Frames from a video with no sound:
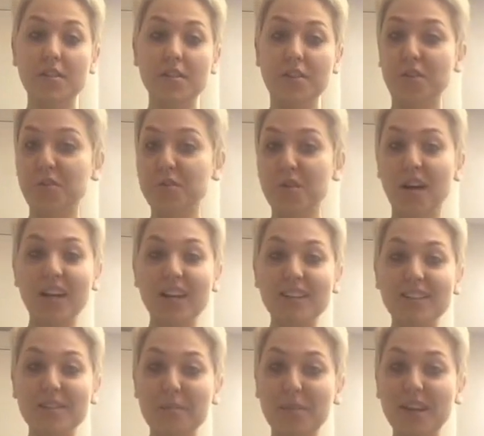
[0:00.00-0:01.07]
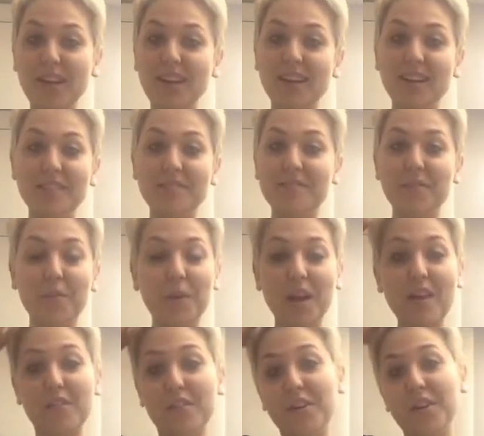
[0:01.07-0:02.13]
trying to be
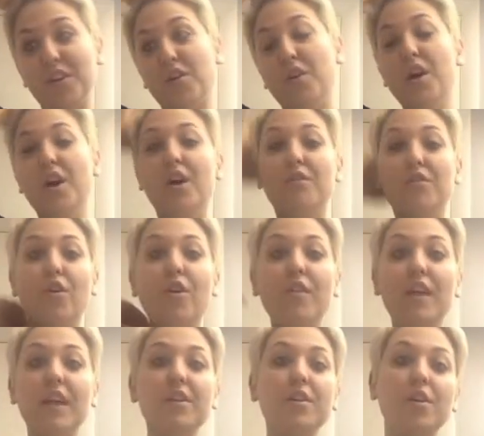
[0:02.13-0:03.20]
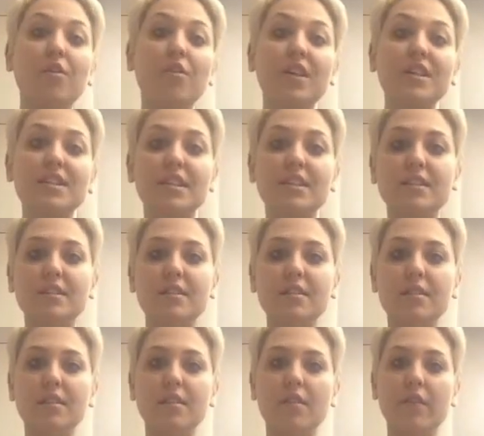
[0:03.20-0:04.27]
whatever, you know, for all they know, this is
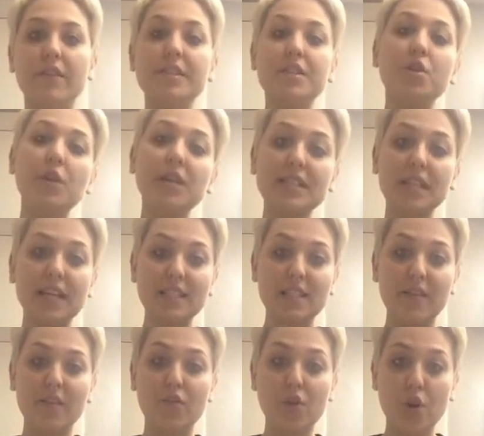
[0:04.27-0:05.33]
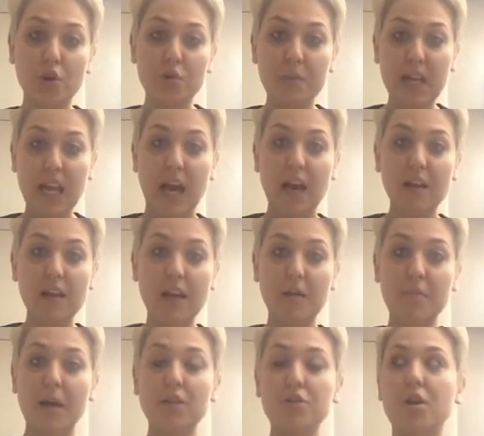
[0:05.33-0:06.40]
the only size they've ever known me at
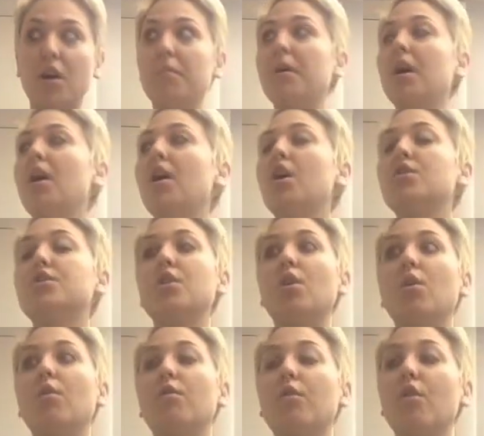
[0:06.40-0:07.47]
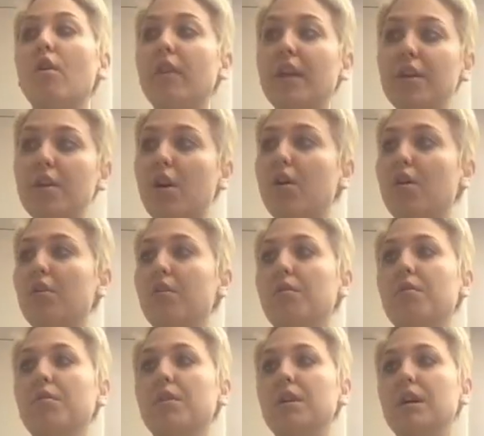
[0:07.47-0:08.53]
my job. So for all they
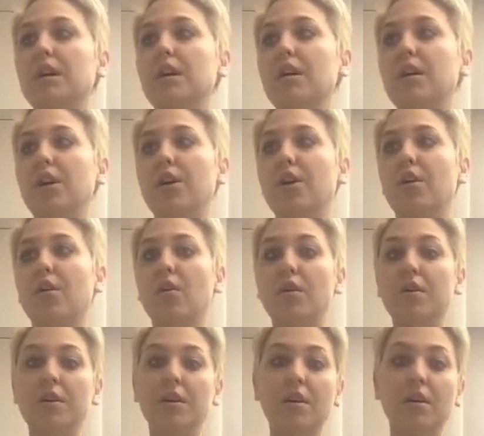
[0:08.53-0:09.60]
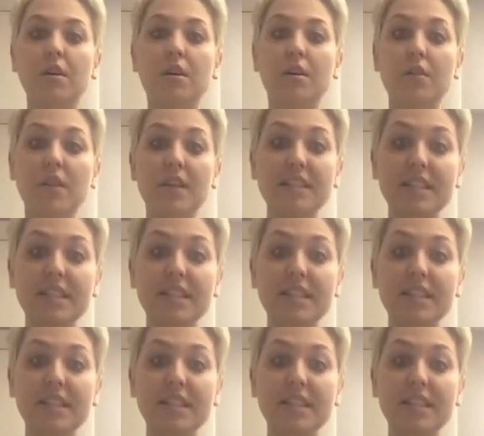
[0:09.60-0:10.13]
know, you know, this is